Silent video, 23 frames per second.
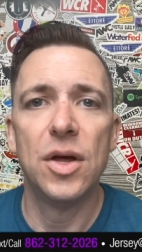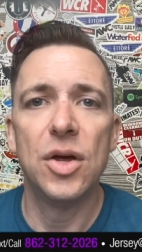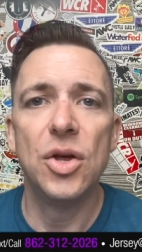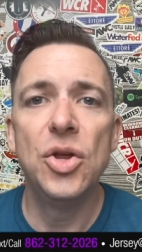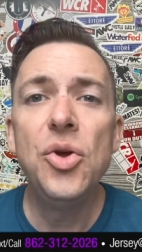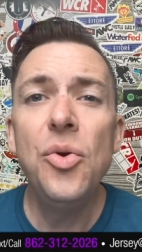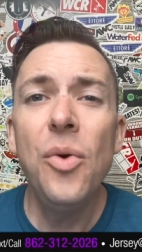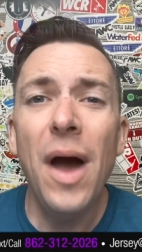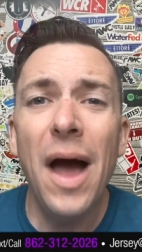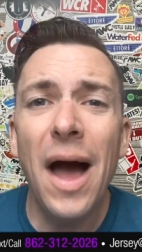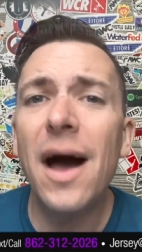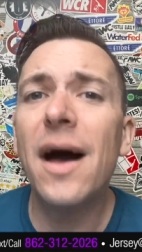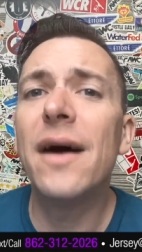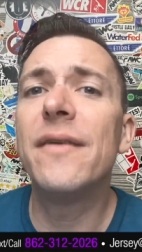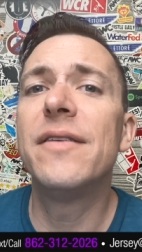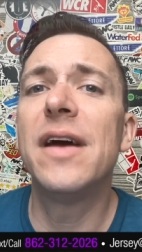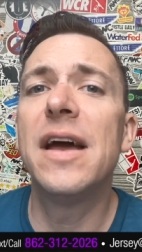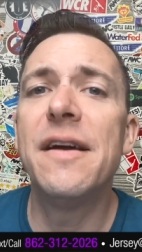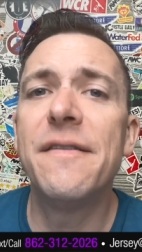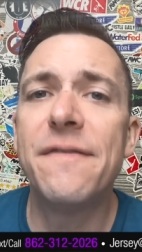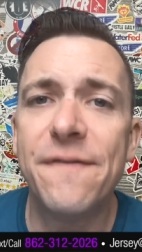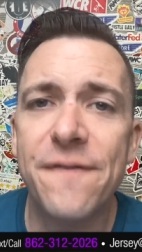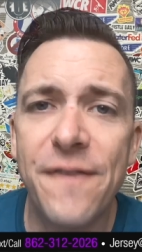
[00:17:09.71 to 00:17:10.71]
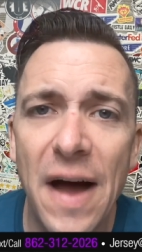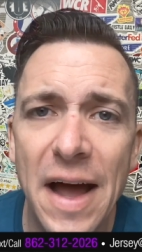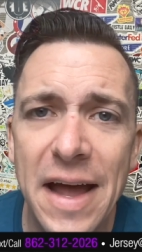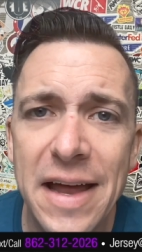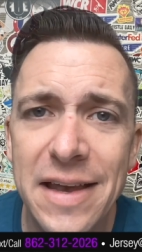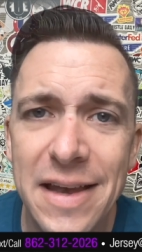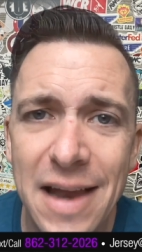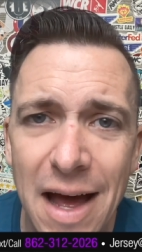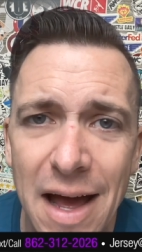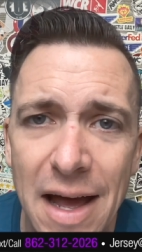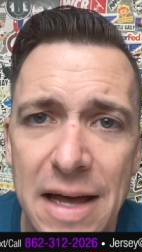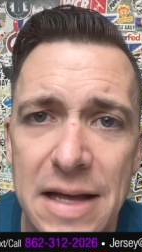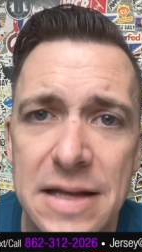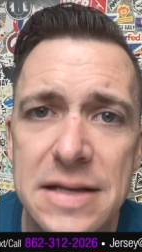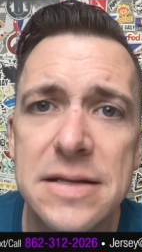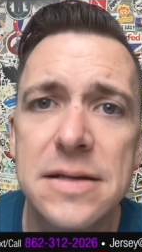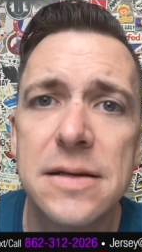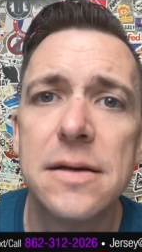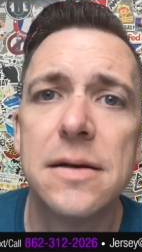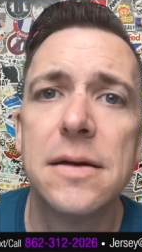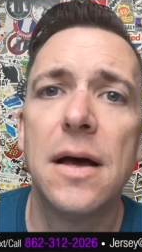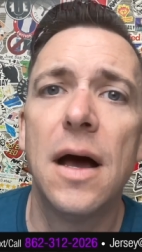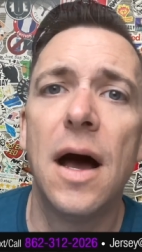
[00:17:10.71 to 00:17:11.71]
You have a
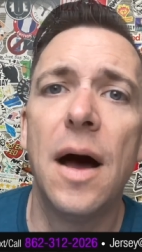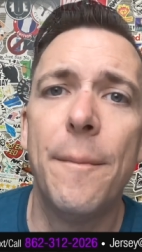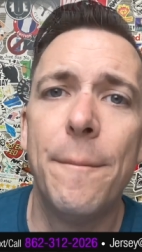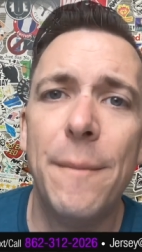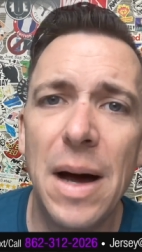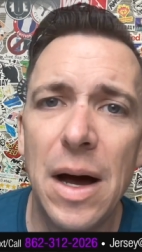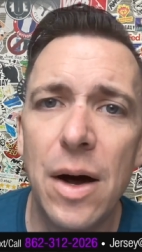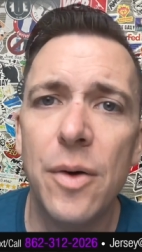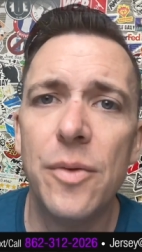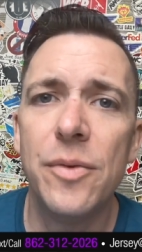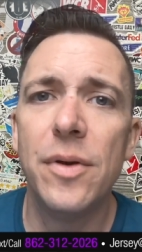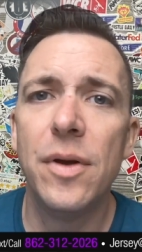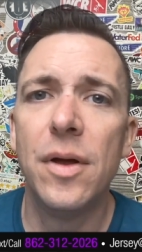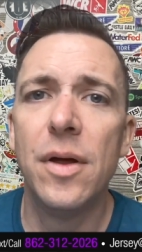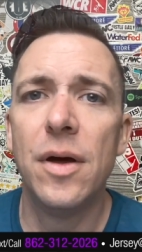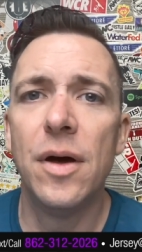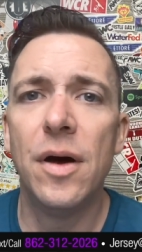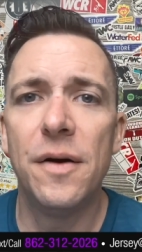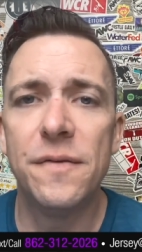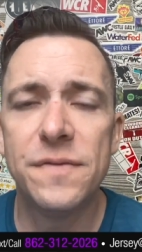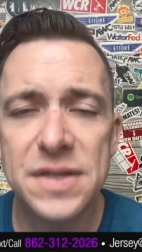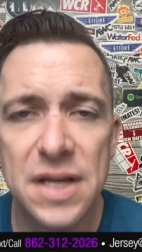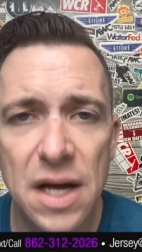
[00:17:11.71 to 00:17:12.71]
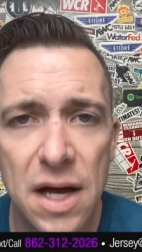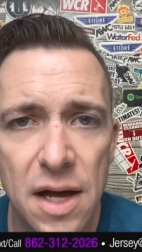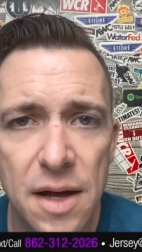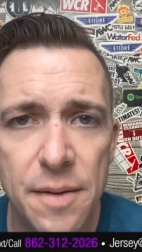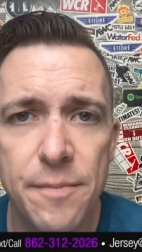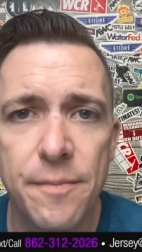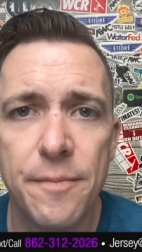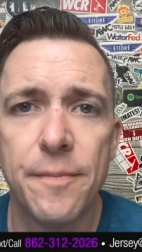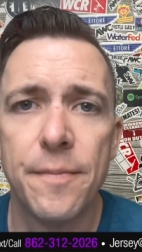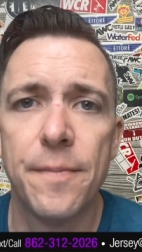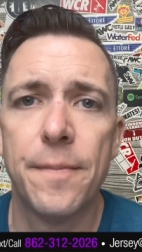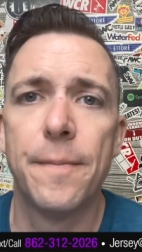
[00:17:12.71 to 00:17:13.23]
finite amount of time.